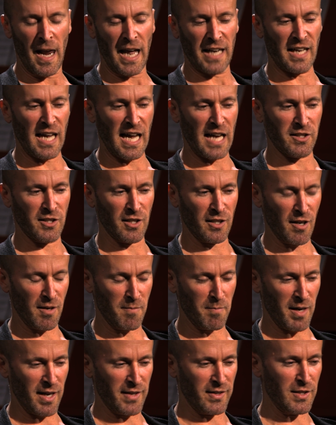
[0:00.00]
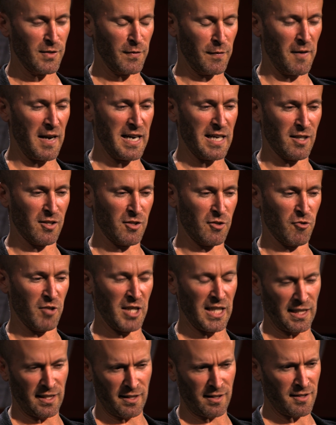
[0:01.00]
And I had to go and buy these fake
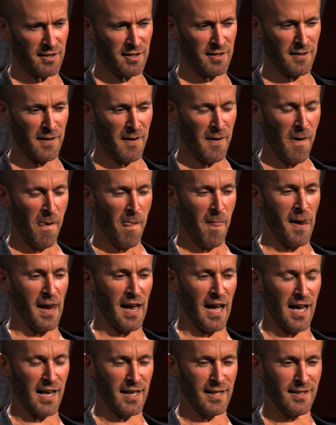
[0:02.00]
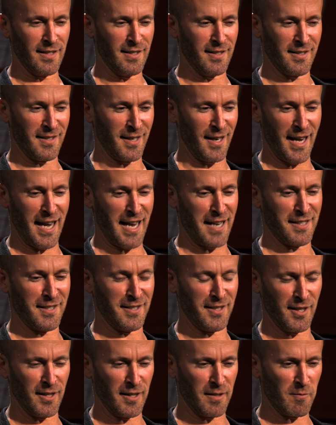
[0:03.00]
strings. And I had
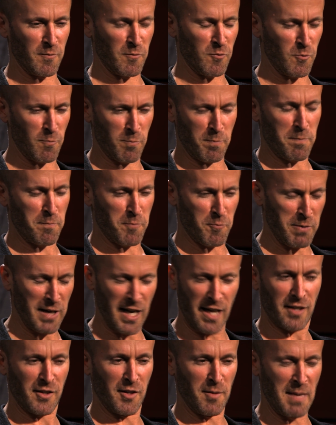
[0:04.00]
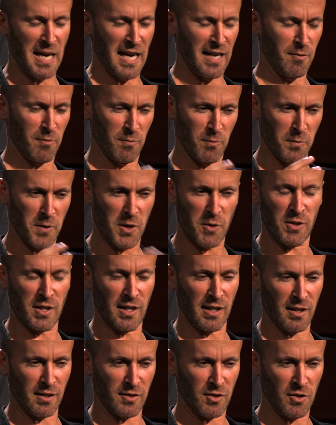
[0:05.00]
to plug them in
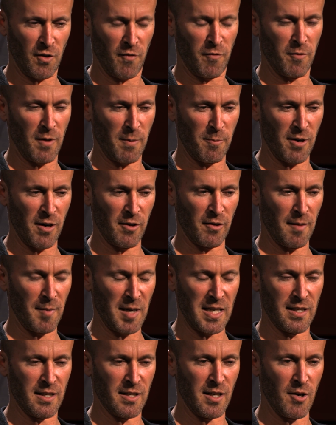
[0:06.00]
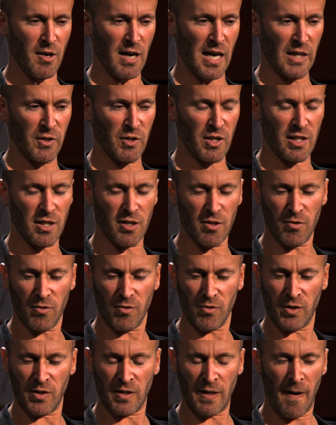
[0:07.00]
using a software program I didn't know how to
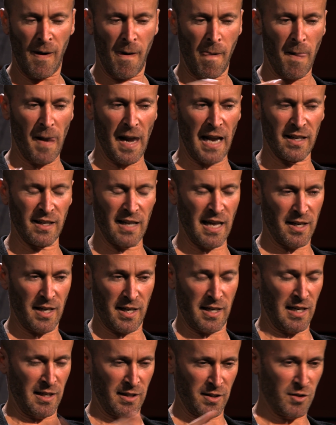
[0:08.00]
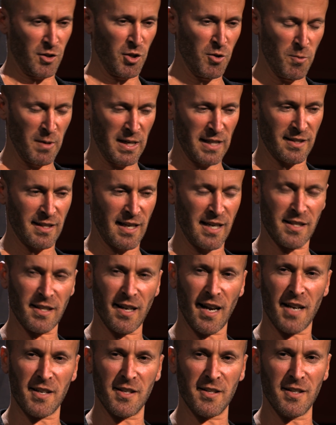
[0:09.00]
use. And then I, and two weeks later,
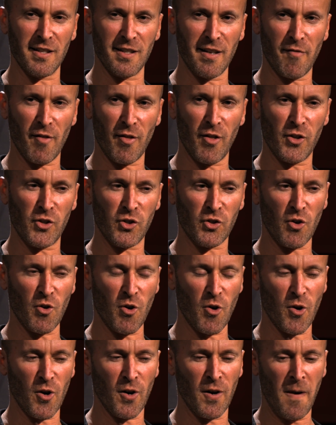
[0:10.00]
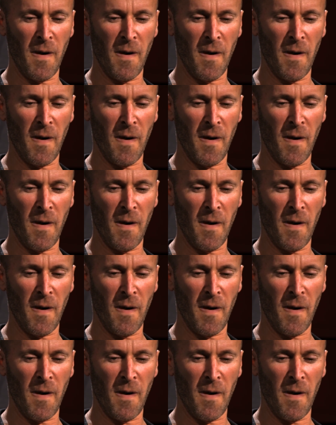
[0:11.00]
I had to deliver the score.